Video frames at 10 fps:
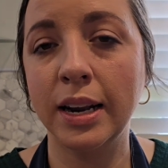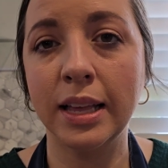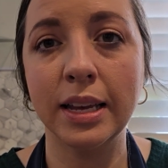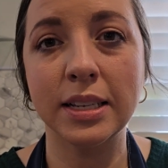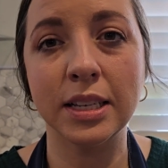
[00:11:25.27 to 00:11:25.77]
And
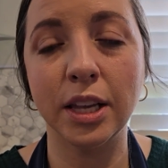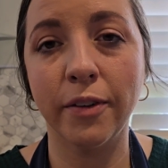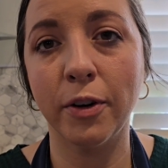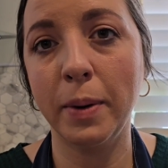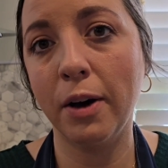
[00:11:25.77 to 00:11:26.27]
I let it sit
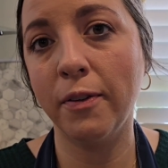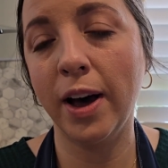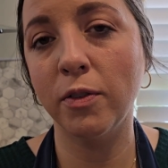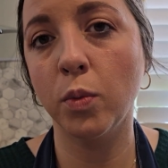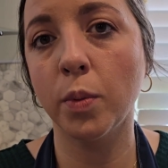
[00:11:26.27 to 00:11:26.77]
there for about
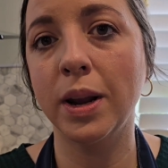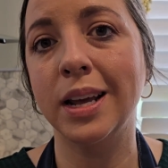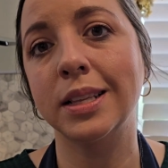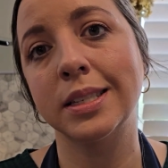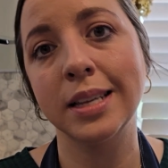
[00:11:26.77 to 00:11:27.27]
5 more
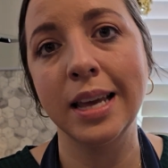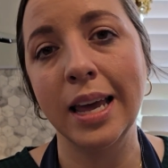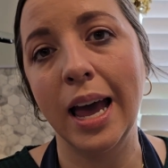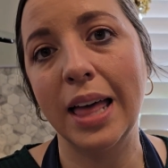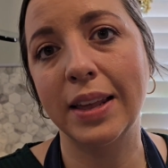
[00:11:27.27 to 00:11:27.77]
minutes,
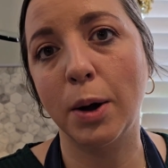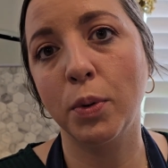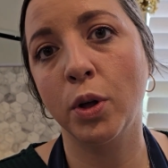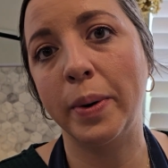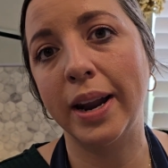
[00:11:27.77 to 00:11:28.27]
and then I'll
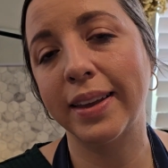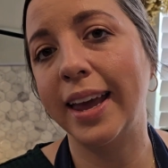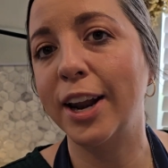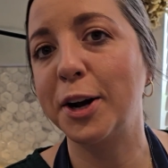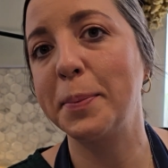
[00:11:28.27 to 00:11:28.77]
pull them out of
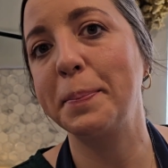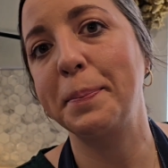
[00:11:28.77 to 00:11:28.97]
the canner.